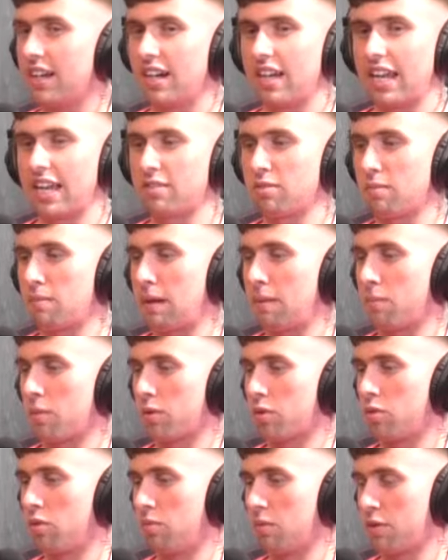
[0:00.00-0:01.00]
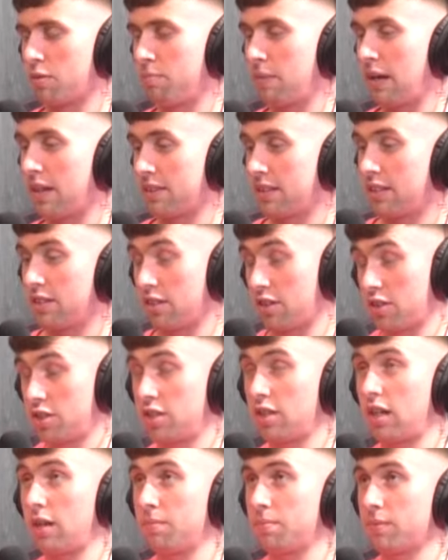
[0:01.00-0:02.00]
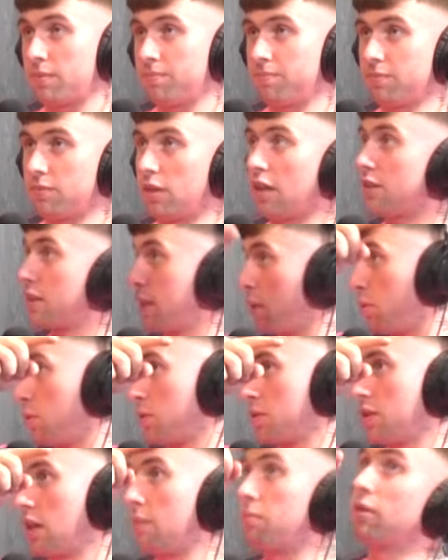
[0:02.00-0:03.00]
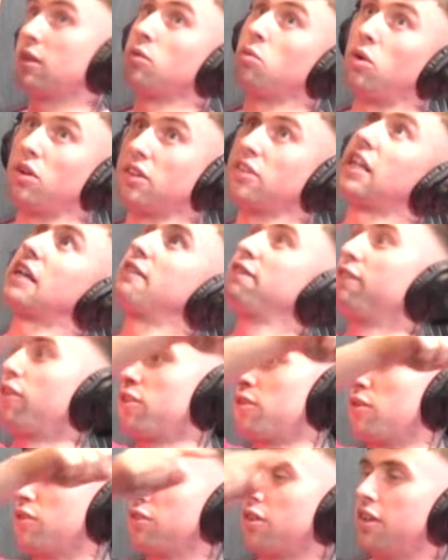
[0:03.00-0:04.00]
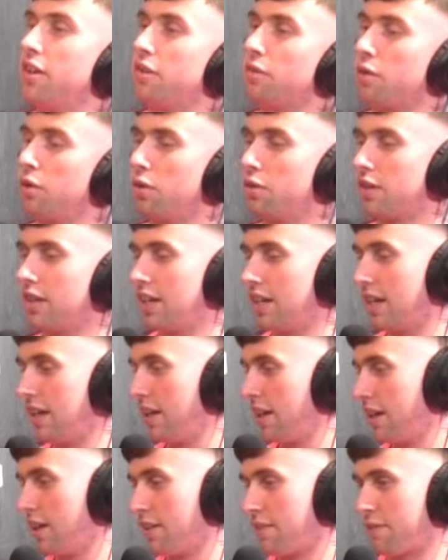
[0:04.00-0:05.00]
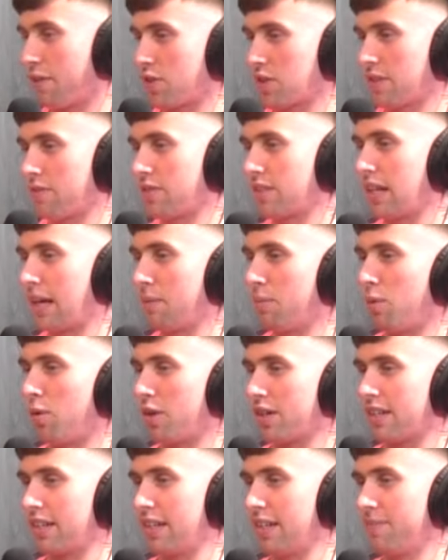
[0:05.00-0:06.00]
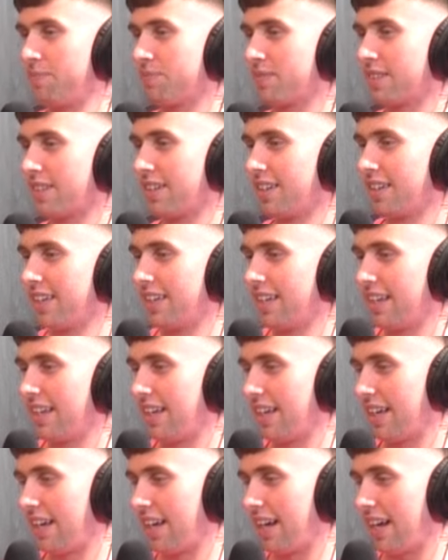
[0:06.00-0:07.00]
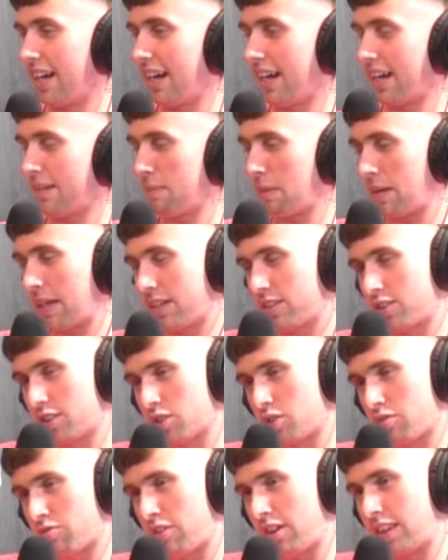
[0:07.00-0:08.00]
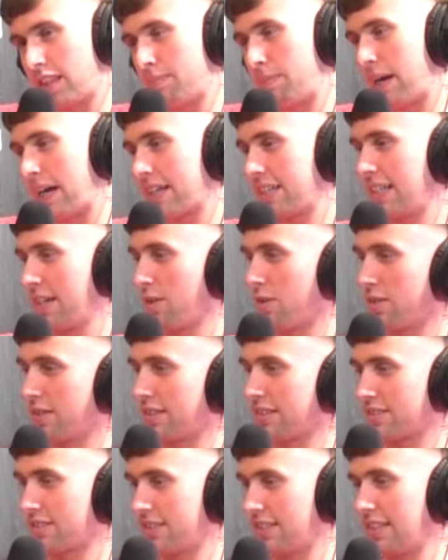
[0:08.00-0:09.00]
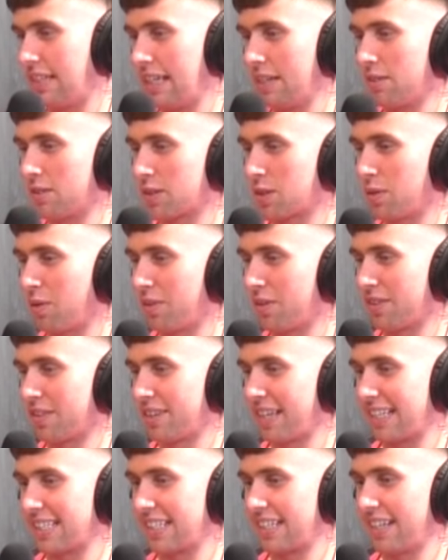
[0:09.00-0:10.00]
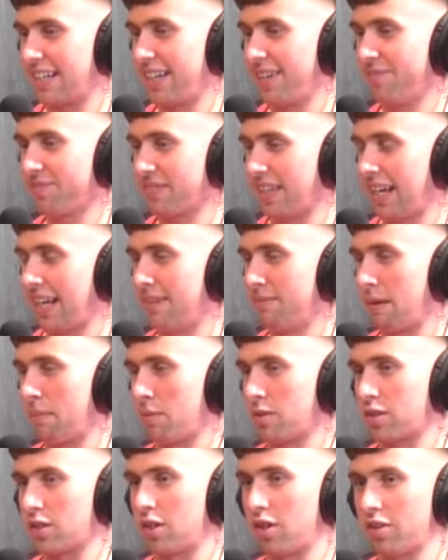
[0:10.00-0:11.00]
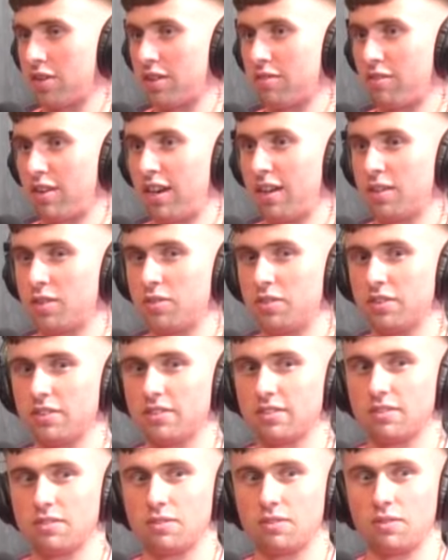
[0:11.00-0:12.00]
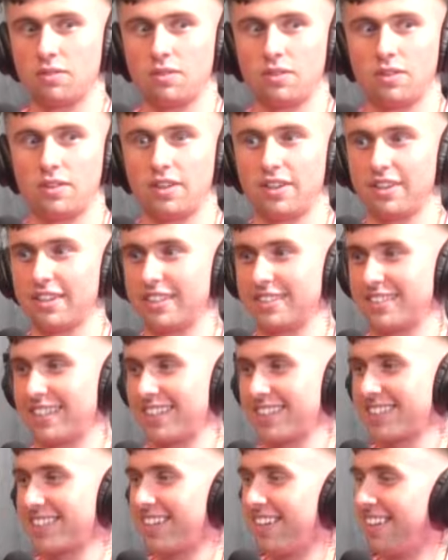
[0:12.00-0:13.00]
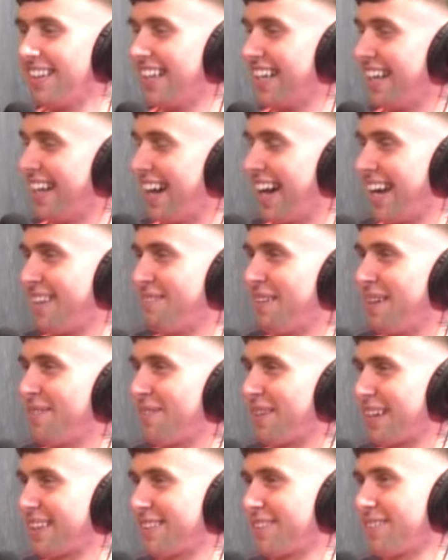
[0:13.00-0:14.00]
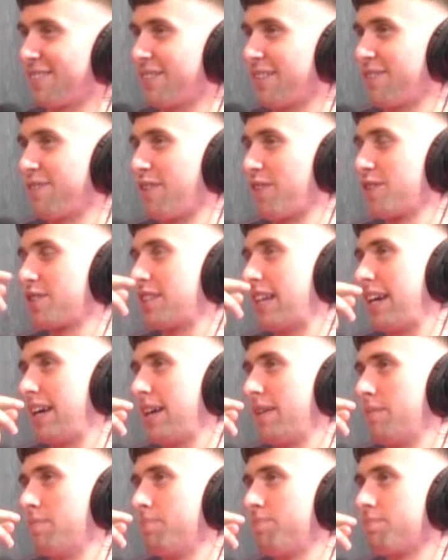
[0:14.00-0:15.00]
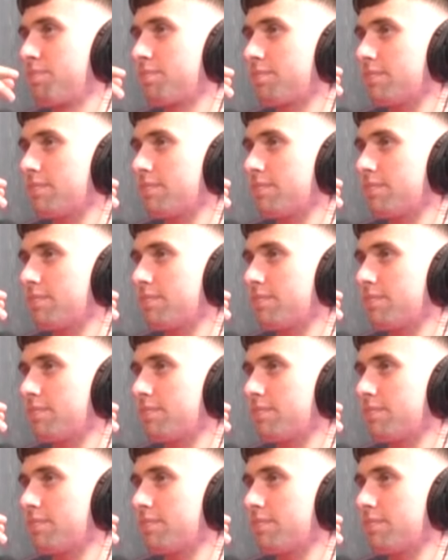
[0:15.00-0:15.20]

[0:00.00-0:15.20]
And I can remember going with my auntie to the shop, not the old shop, but the one like further on down the road. First ever time walking in, and I remember like just going around the back and hear all the needles going and things like that. And I remember just looking around going, what is this? And I remember like the first time